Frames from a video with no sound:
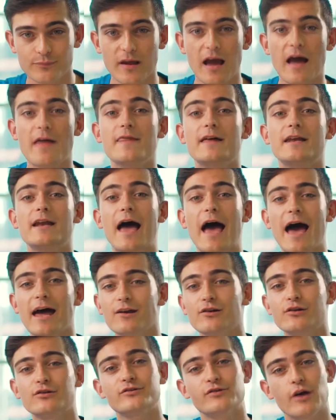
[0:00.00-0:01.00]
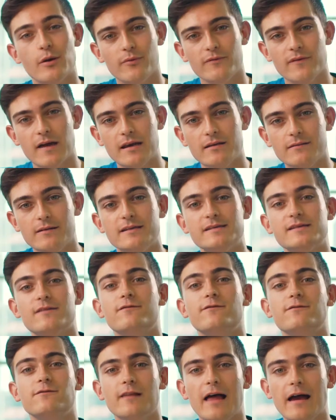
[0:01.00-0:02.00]
and then added on top of that is a
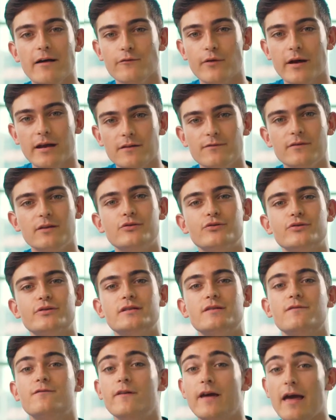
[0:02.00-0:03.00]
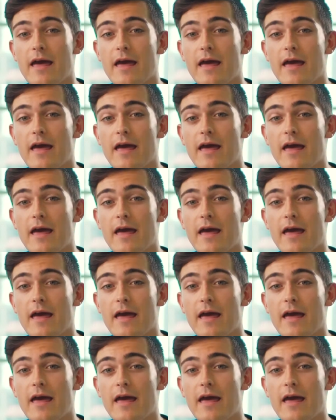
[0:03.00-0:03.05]
flat rate of interest for